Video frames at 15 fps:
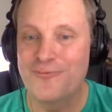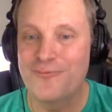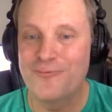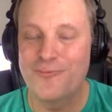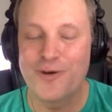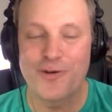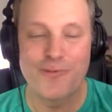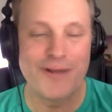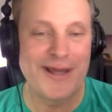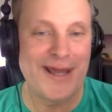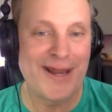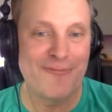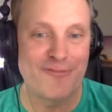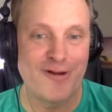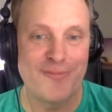where we
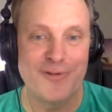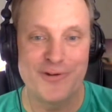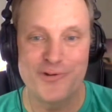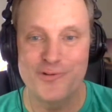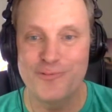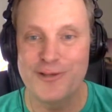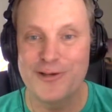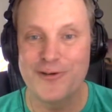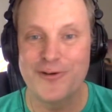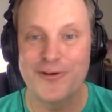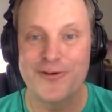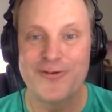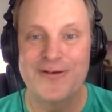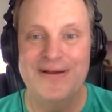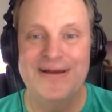came from and who we
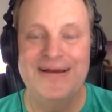are.